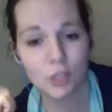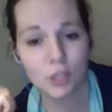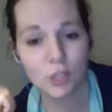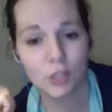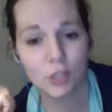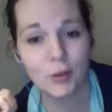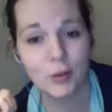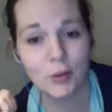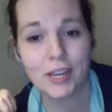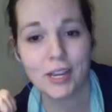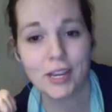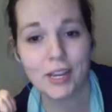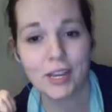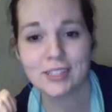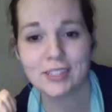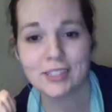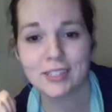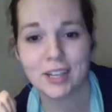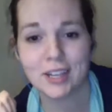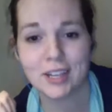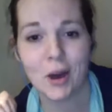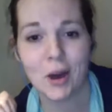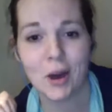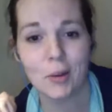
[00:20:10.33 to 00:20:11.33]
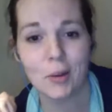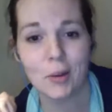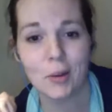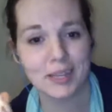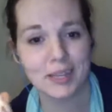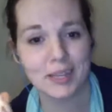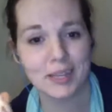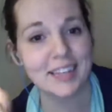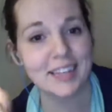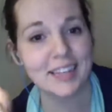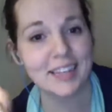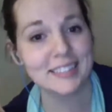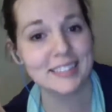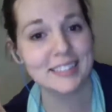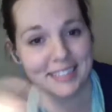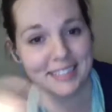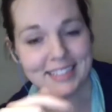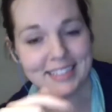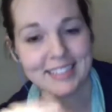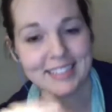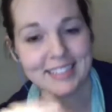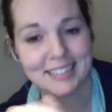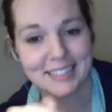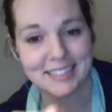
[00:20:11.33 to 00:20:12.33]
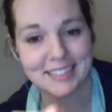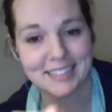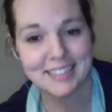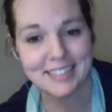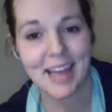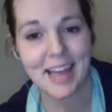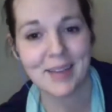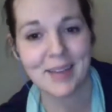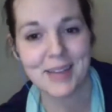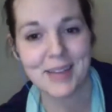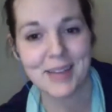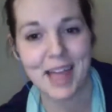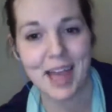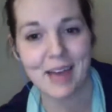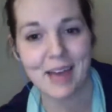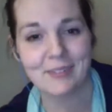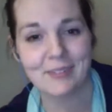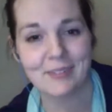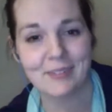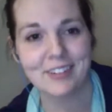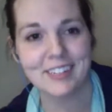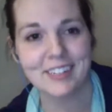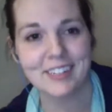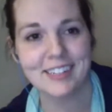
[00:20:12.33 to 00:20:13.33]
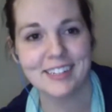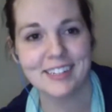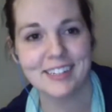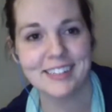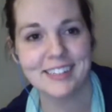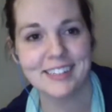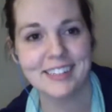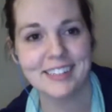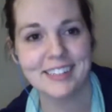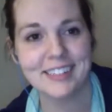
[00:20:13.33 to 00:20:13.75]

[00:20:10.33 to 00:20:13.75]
or 2 years ago, because this is the time to have one.